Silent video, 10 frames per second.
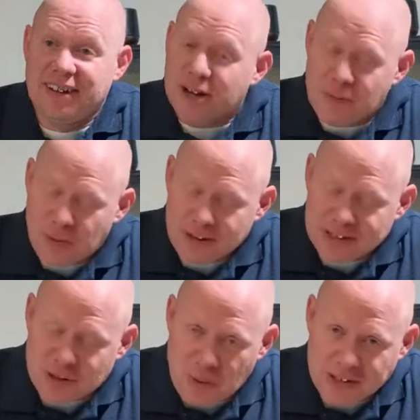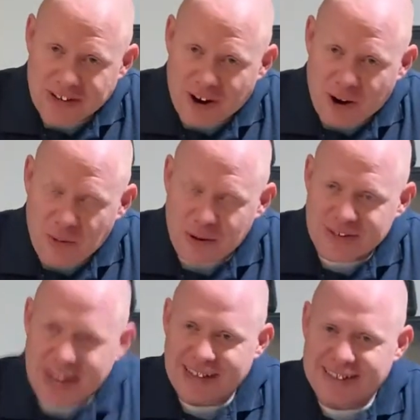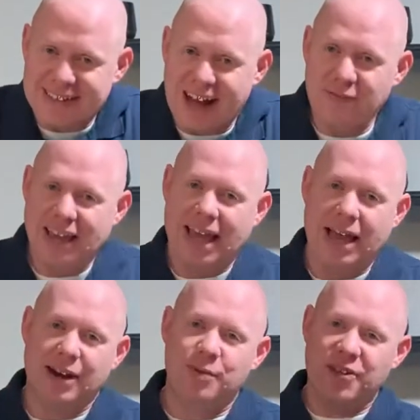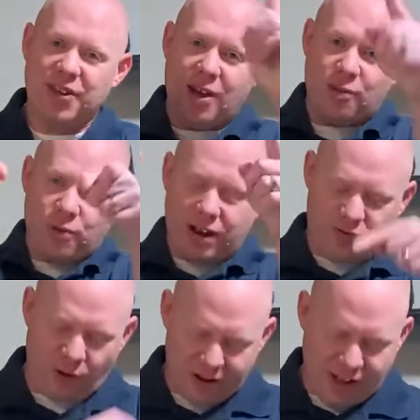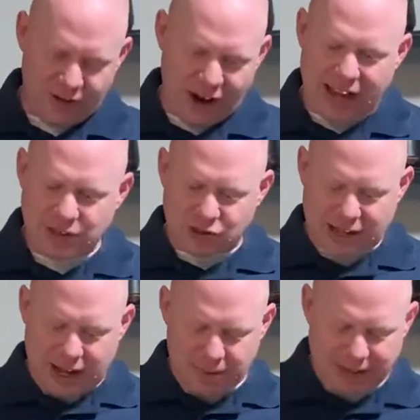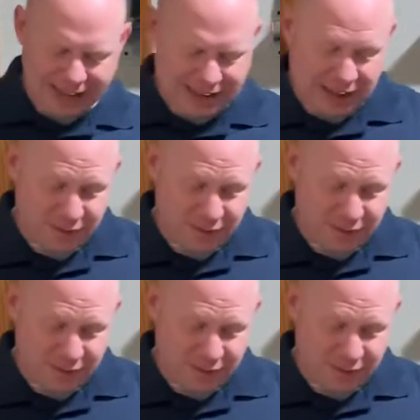Good morning, it's your boy Jake Global, Orange Cactus Coffee, kicking it with you, ready for another Angel's Cup tasting